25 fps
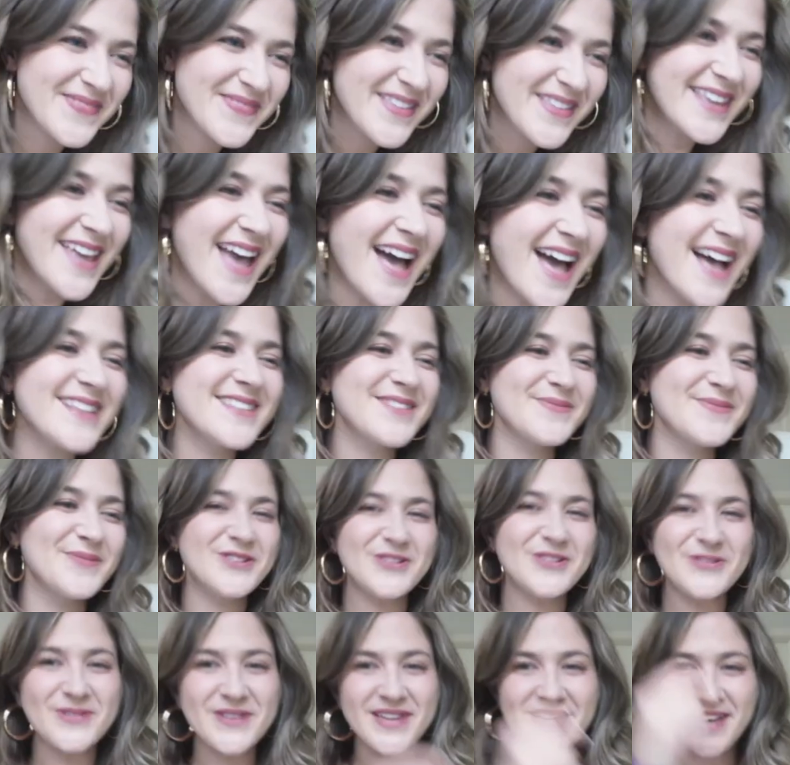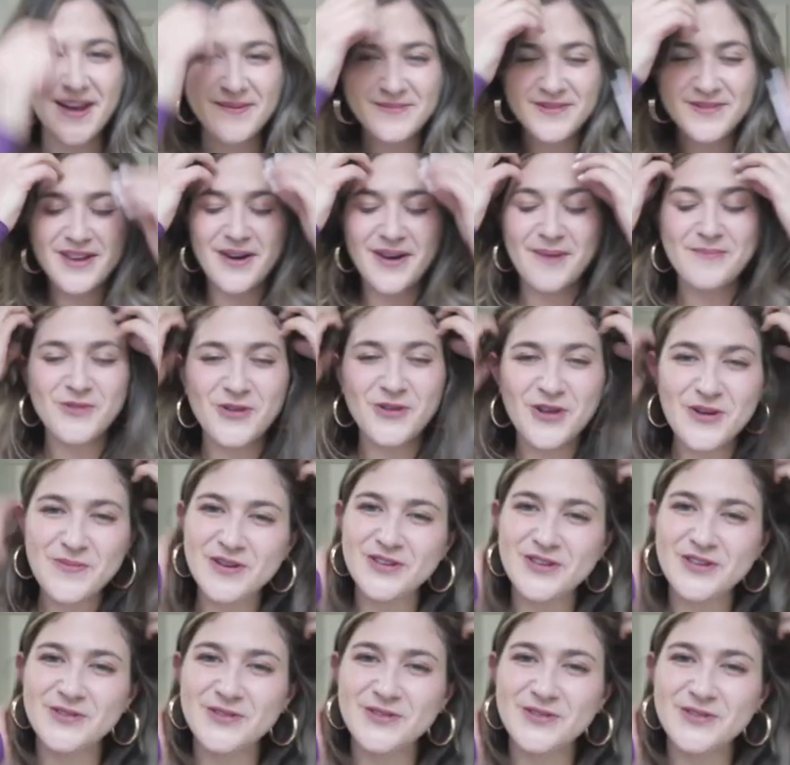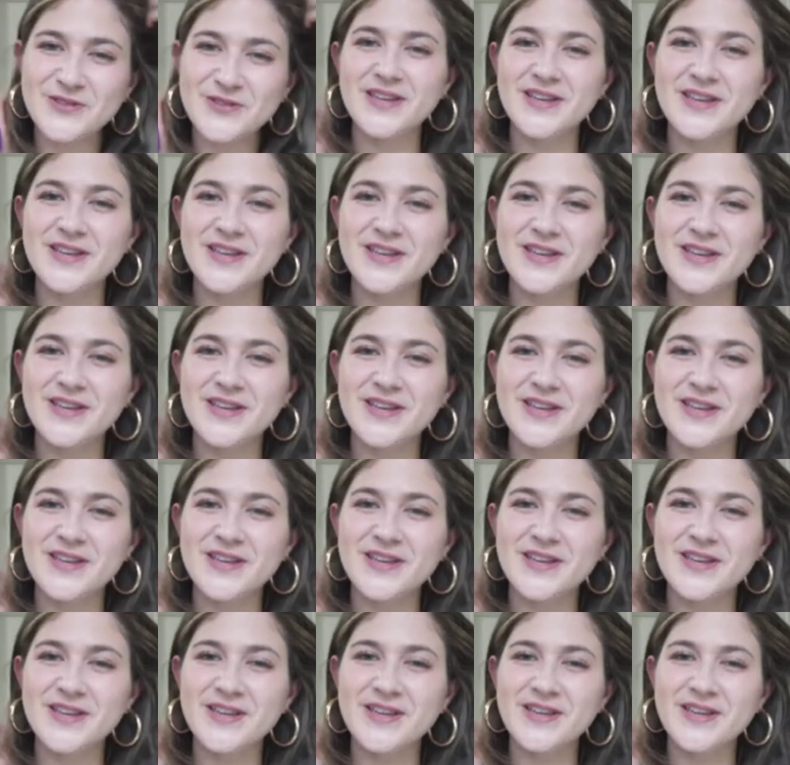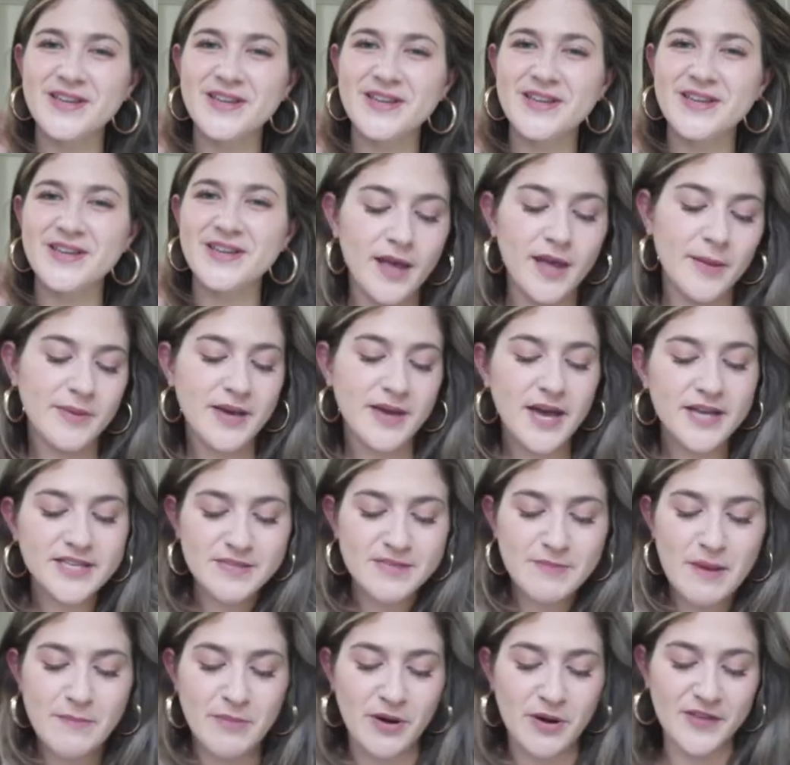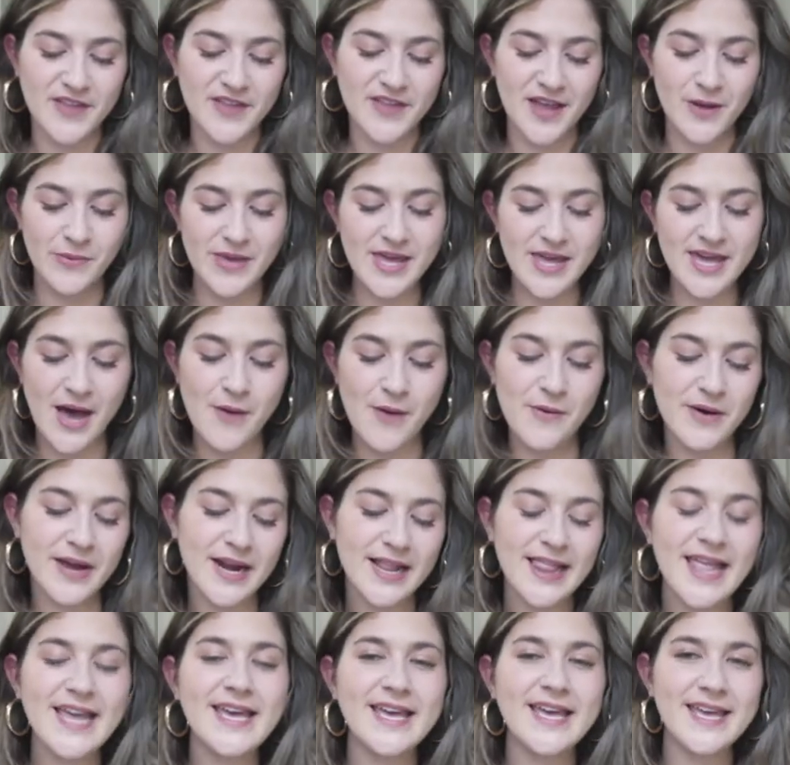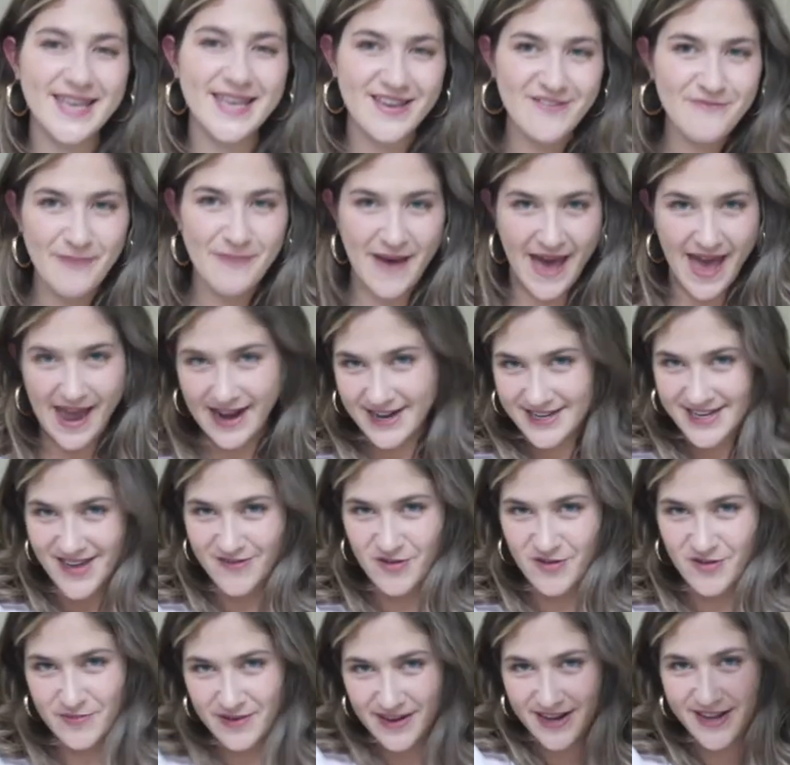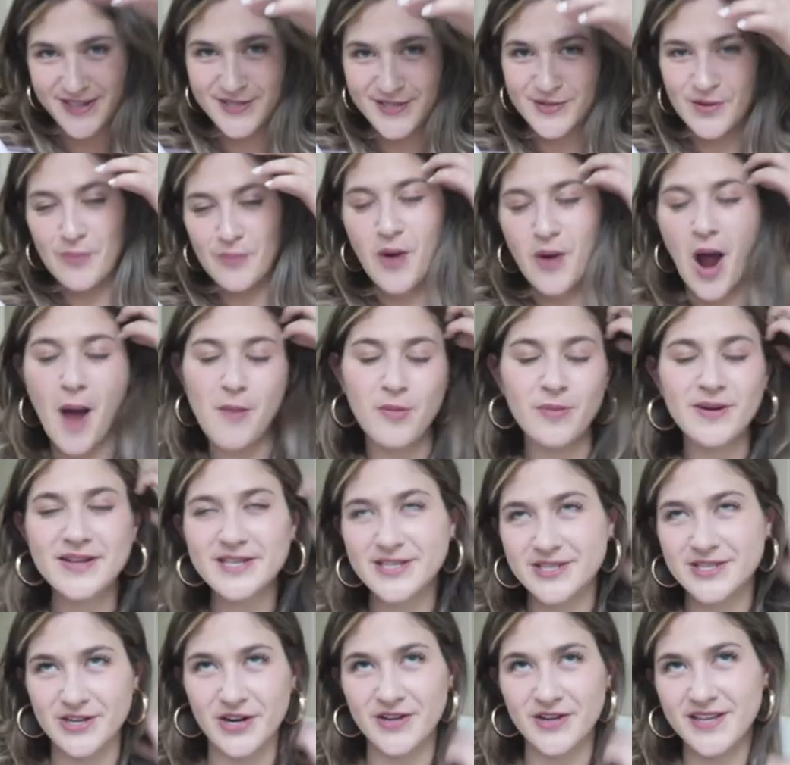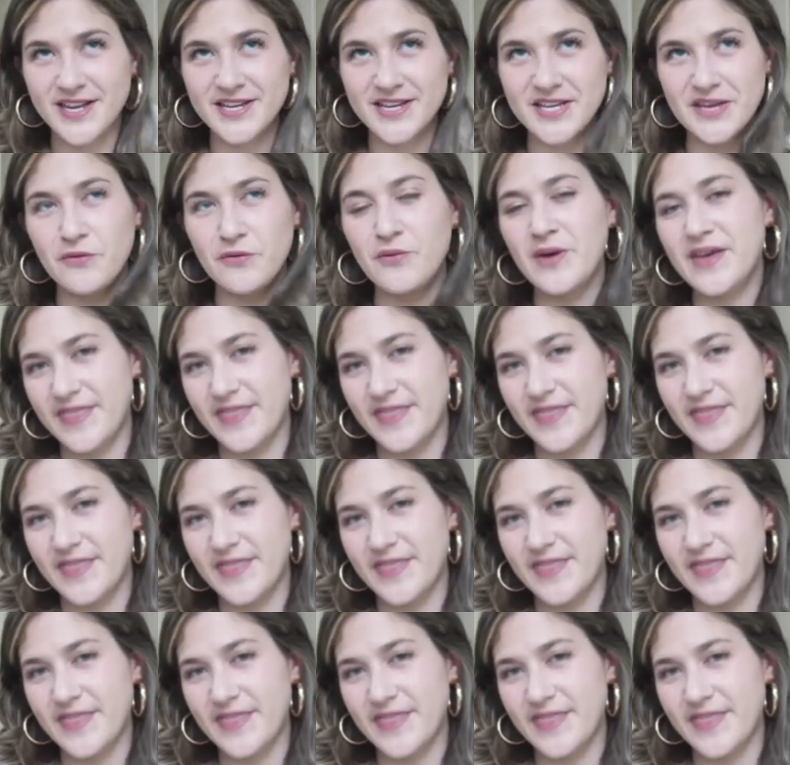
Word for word: yes, we're doing, I'm going to be doing a giveaway, and because it's my birthday week, I want to like give back to everybody, so I'll probably start that giveaway